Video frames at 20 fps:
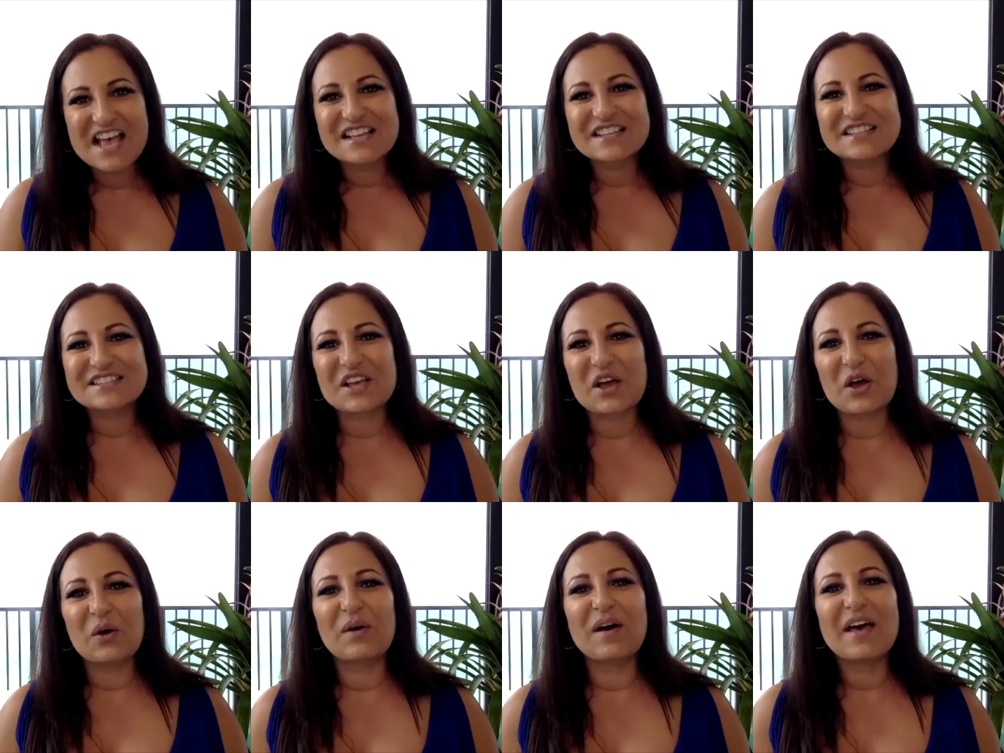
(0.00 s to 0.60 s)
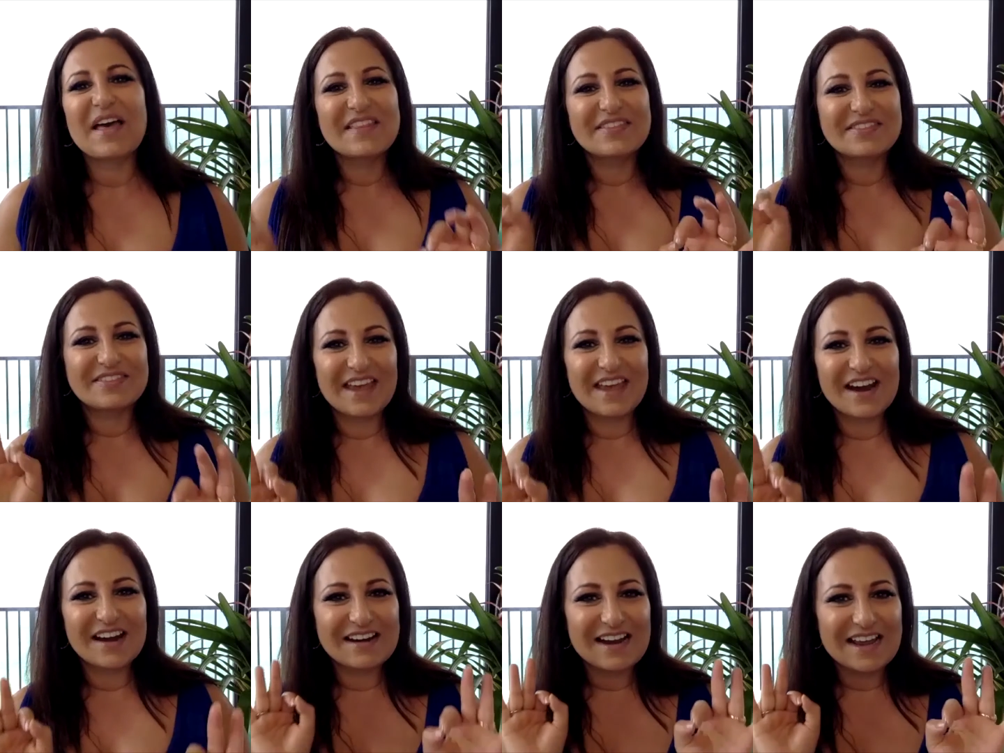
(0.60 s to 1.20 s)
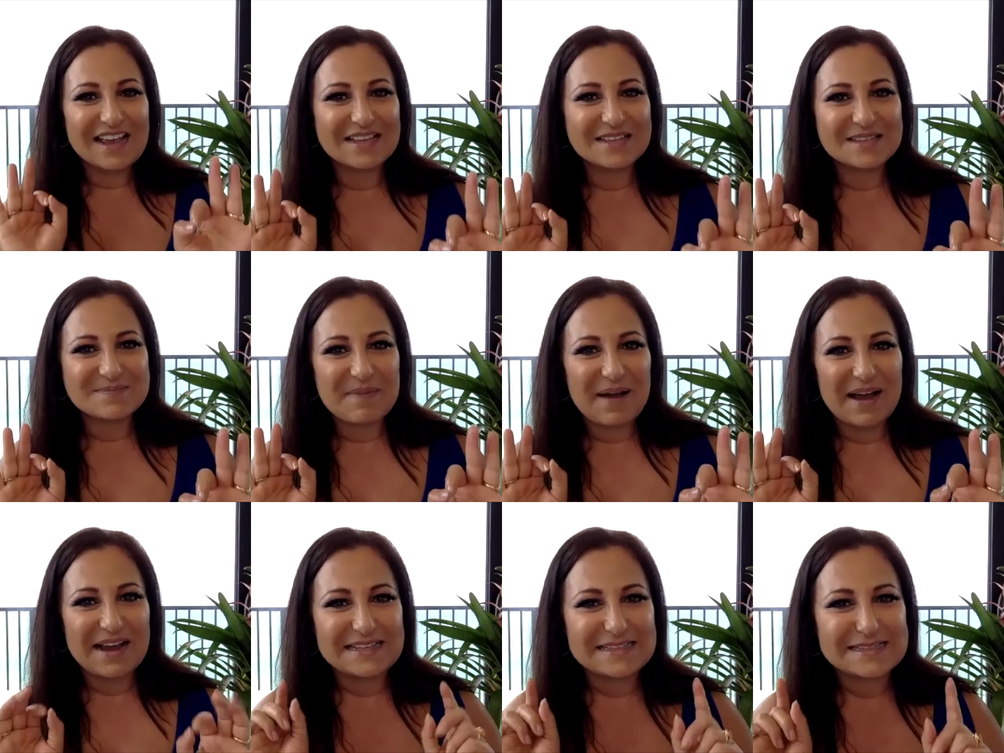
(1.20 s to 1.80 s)
So there is
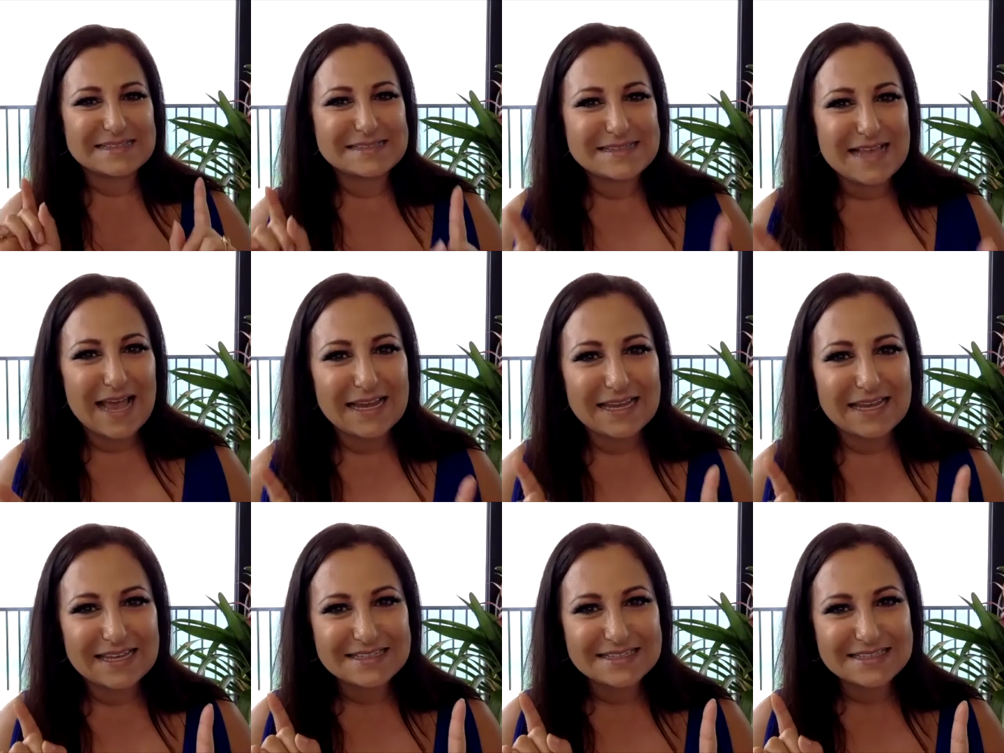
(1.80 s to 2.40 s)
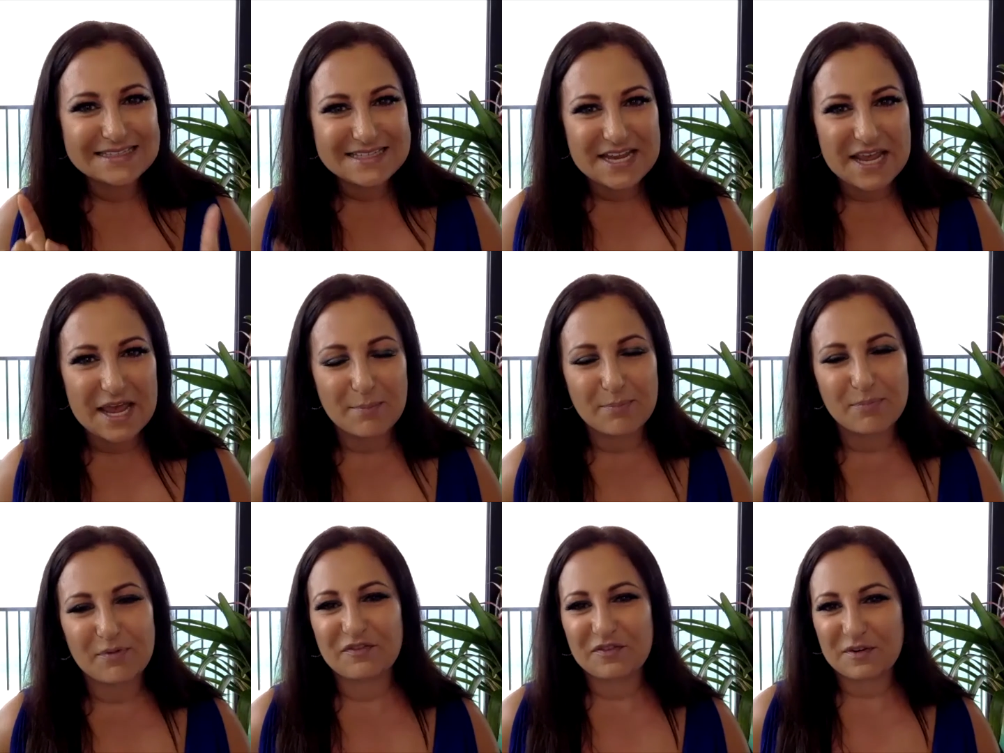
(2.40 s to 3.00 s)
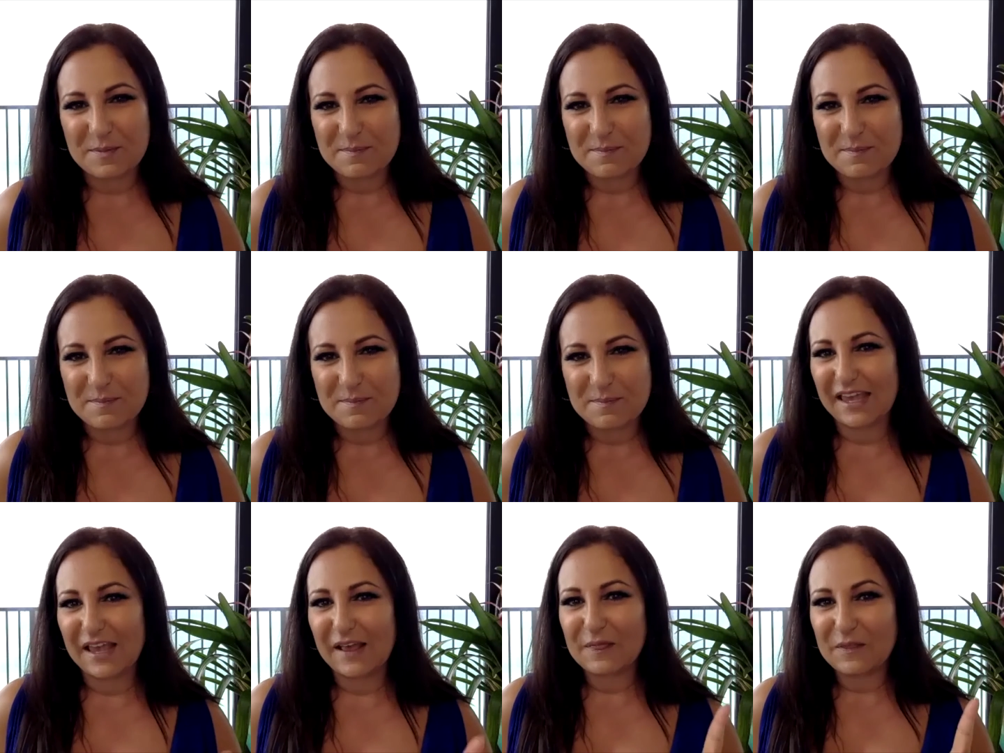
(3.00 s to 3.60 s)
my second tip for
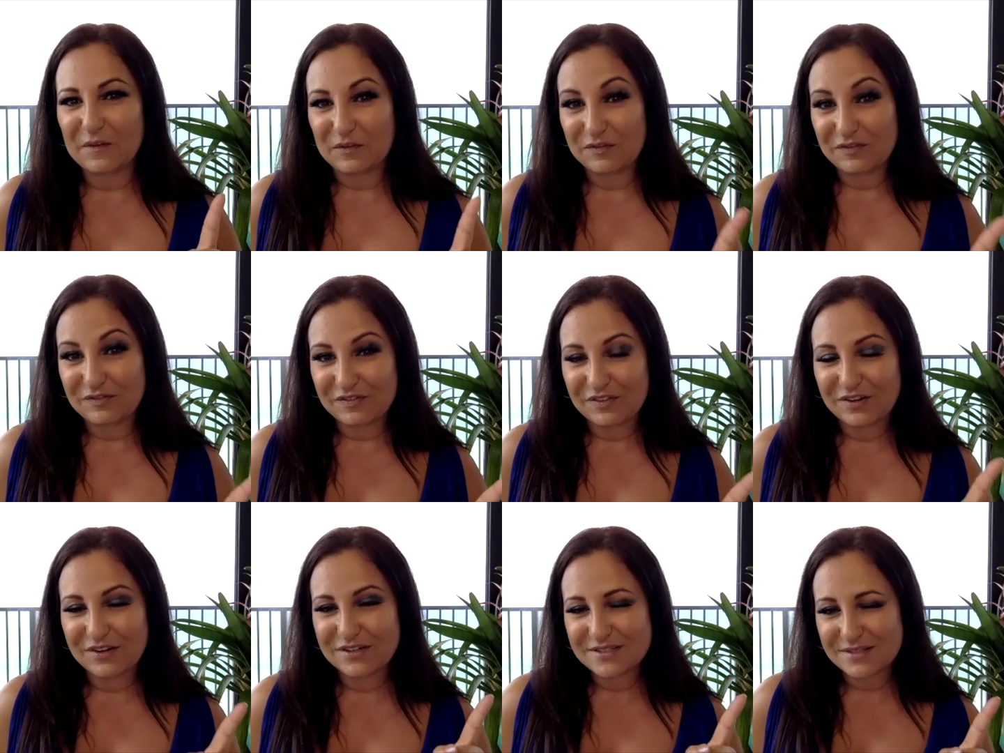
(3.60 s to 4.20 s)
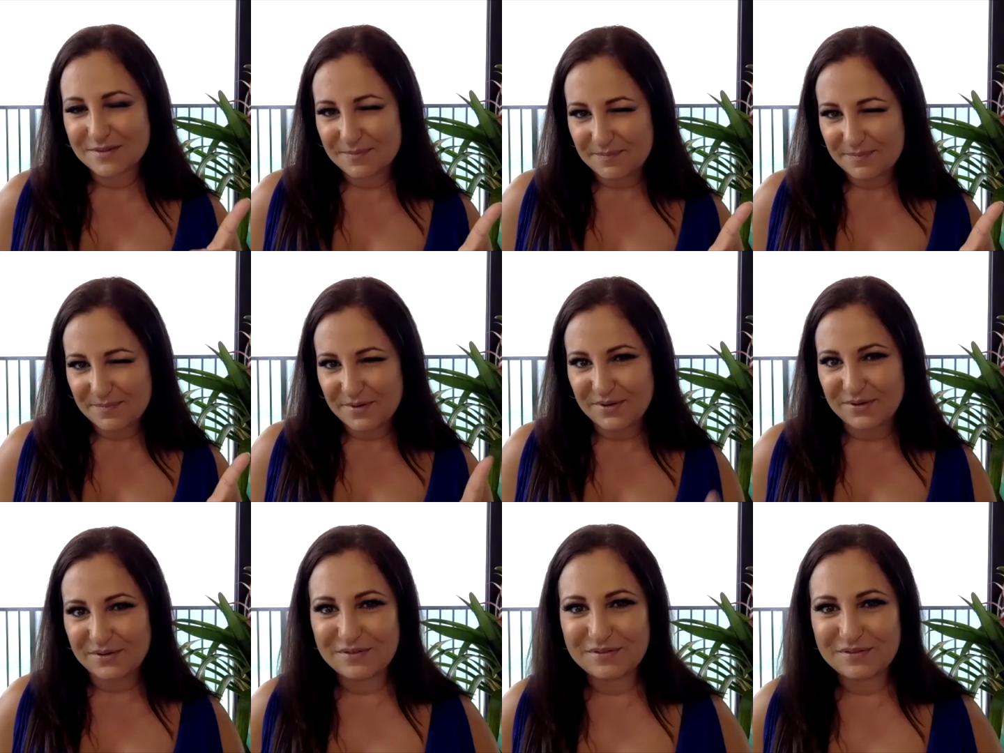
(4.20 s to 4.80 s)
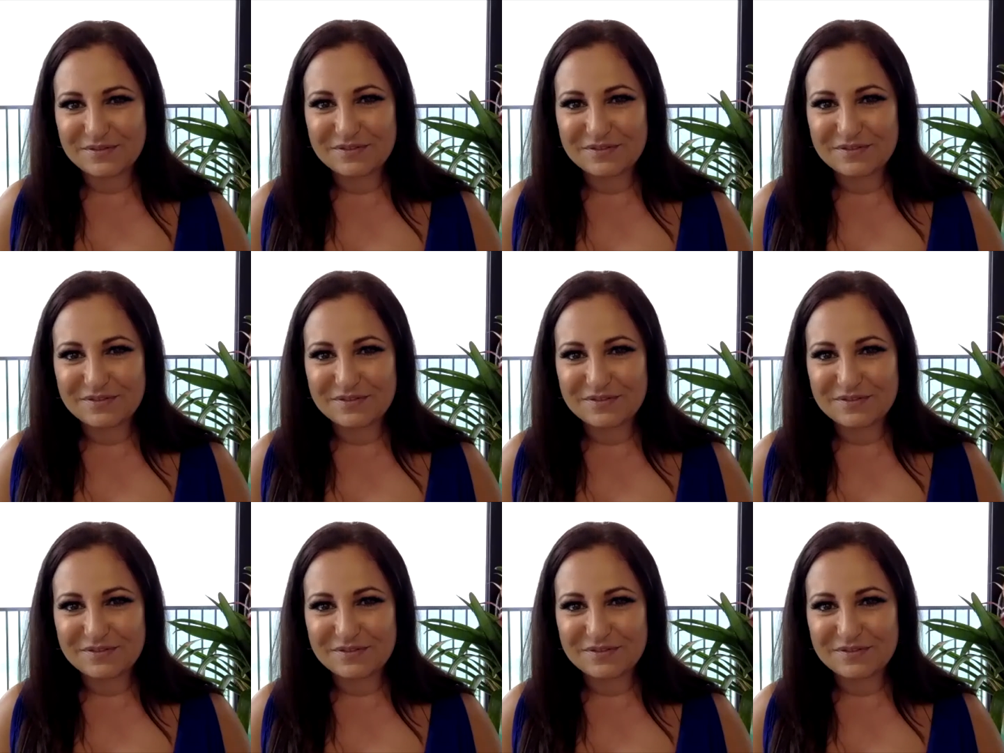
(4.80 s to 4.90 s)
making the first move.